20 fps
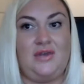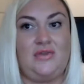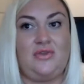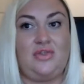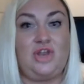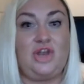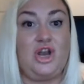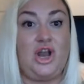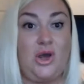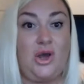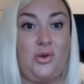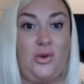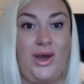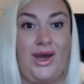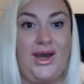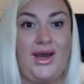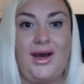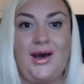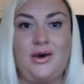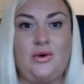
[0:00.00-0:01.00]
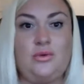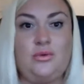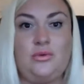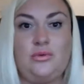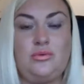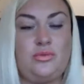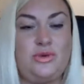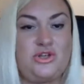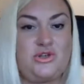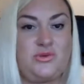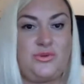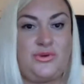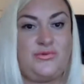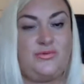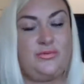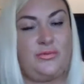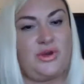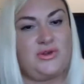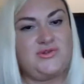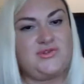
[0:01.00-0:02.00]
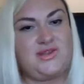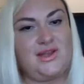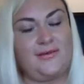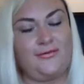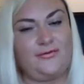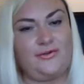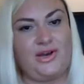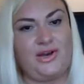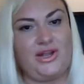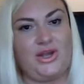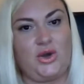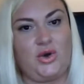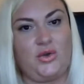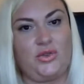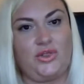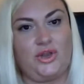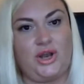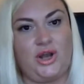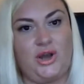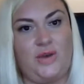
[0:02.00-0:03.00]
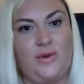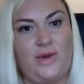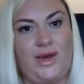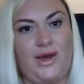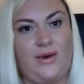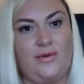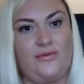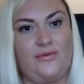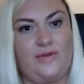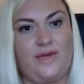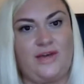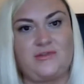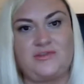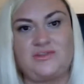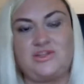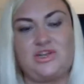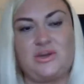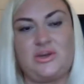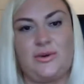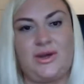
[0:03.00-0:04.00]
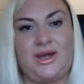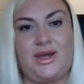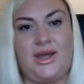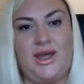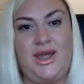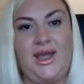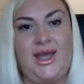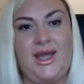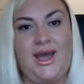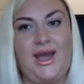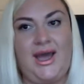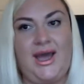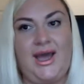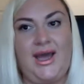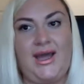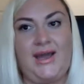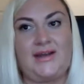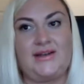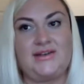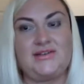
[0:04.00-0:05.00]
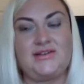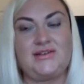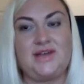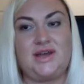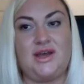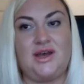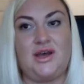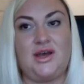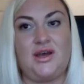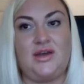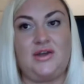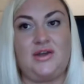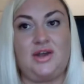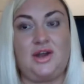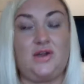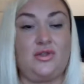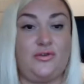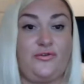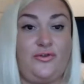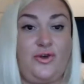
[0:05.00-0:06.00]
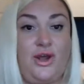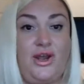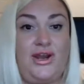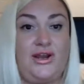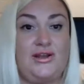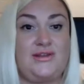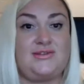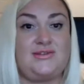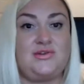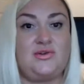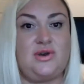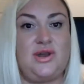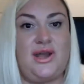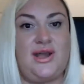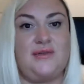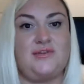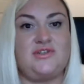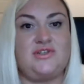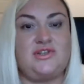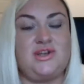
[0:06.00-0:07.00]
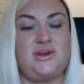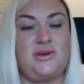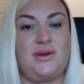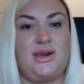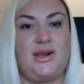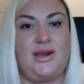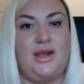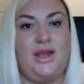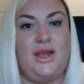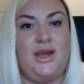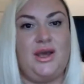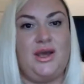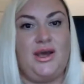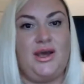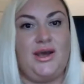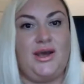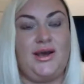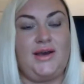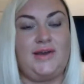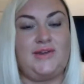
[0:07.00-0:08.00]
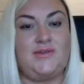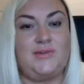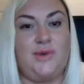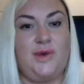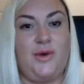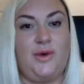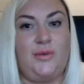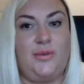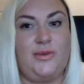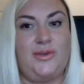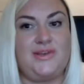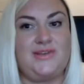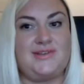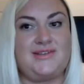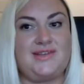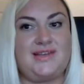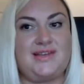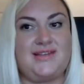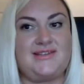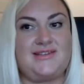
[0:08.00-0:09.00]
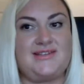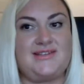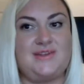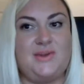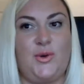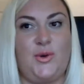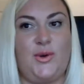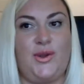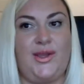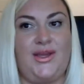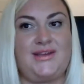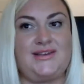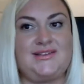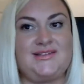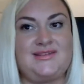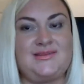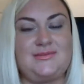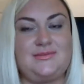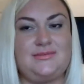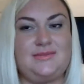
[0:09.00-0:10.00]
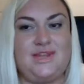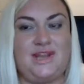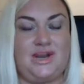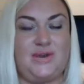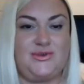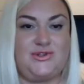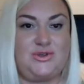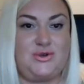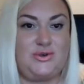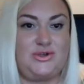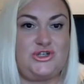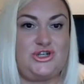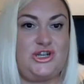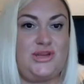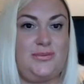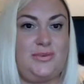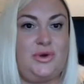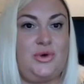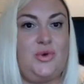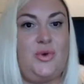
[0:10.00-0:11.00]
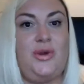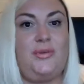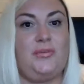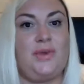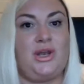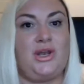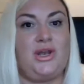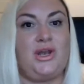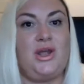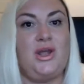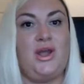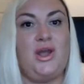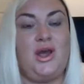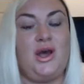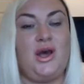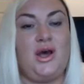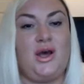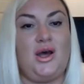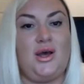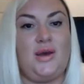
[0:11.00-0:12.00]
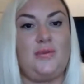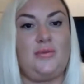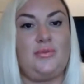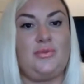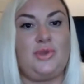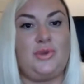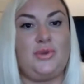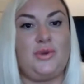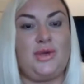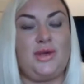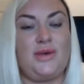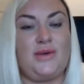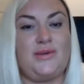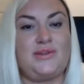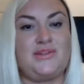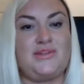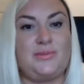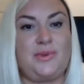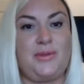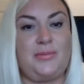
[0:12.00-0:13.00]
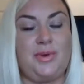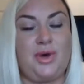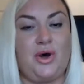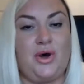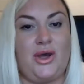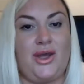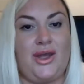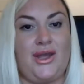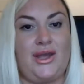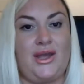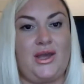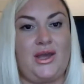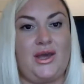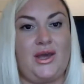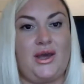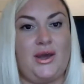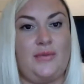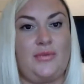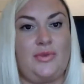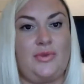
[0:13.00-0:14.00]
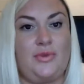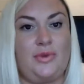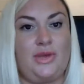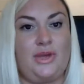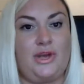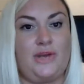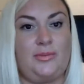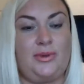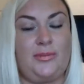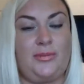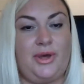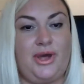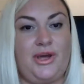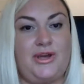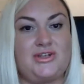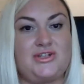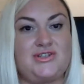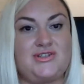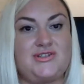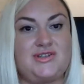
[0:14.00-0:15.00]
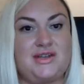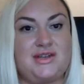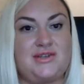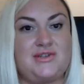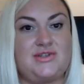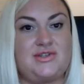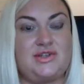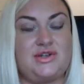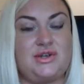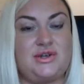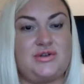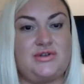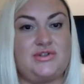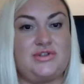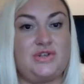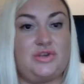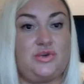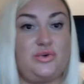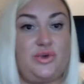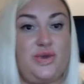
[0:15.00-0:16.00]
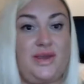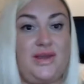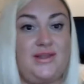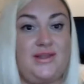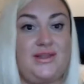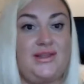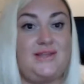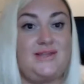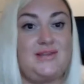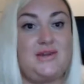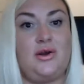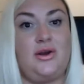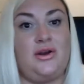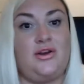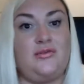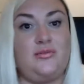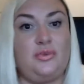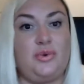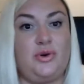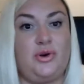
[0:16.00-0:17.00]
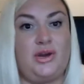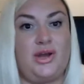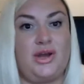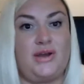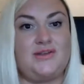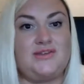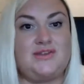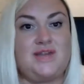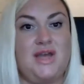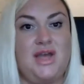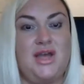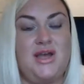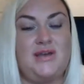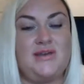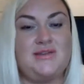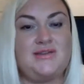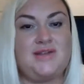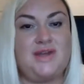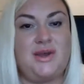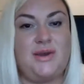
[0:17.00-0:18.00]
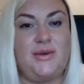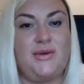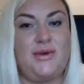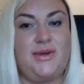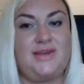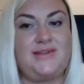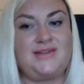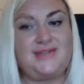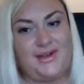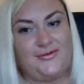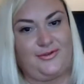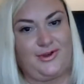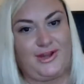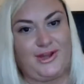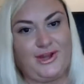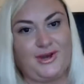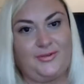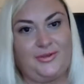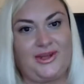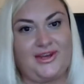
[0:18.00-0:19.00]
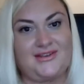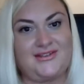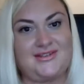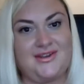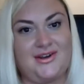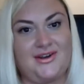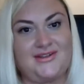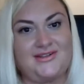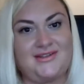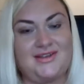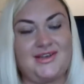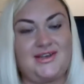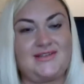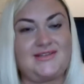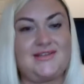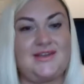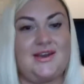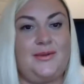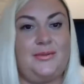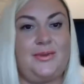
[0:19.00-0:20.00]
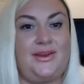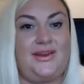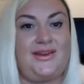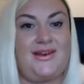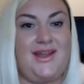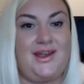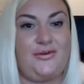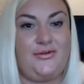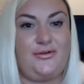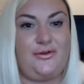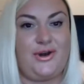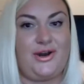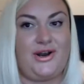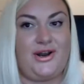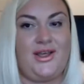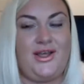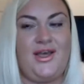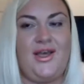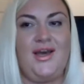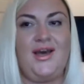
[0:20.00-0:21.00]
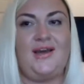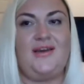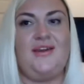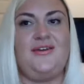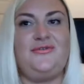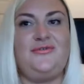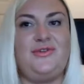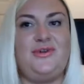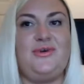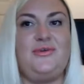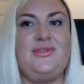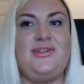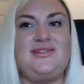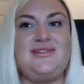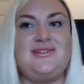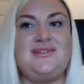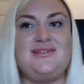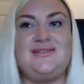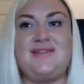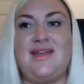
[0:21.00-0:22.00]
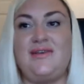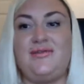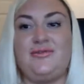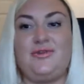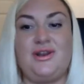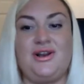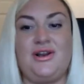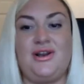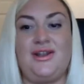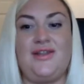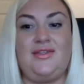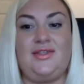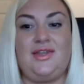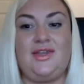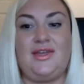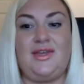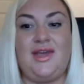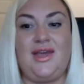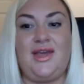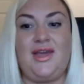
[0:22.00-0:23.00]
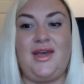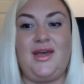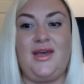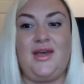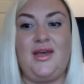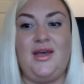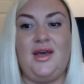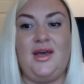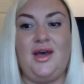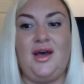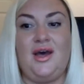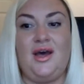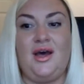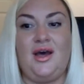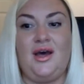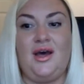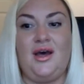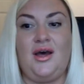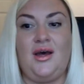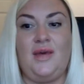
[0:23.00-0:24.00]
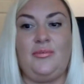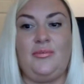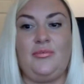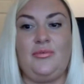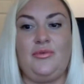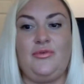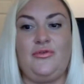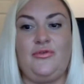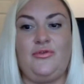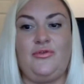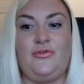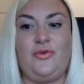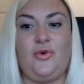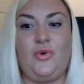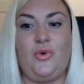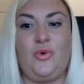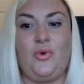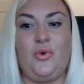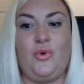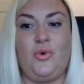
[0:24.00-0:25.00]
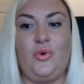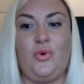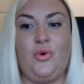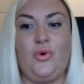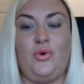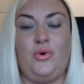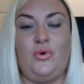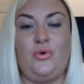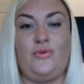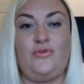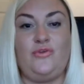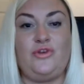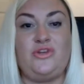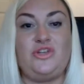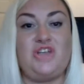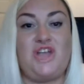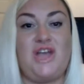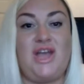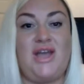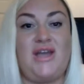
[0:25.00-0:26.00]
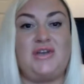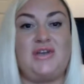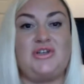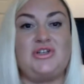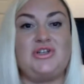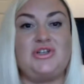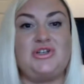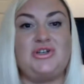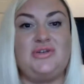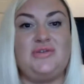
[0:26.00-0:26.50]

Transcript: the know-how, which we've most definitely got the know-how of how to do it, and the finance on how to do it as well, because it's not it's not cheap equipment that we're going to be buying, that we're going to be purchasing to create these kind of products. So it's definitely going to be exciting. It's going to be different, and I feel this is definitely the year for change.